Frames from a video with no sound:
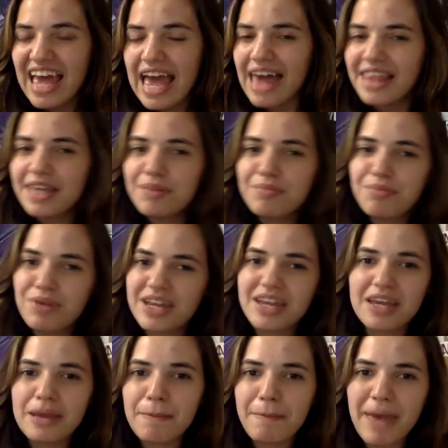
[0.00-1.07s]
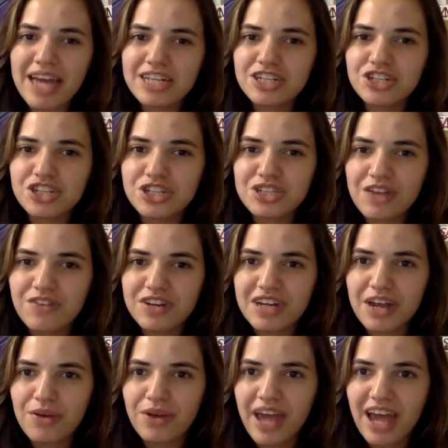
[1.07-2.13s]
And then bringing it back to just
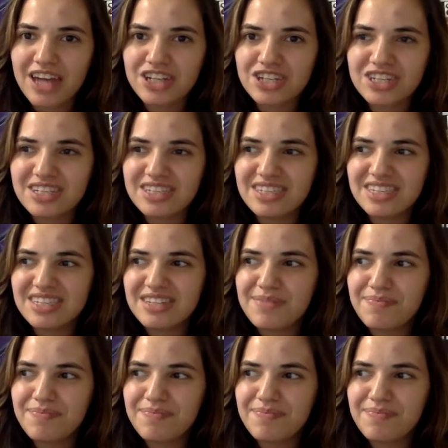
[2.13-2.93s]
everyday reactions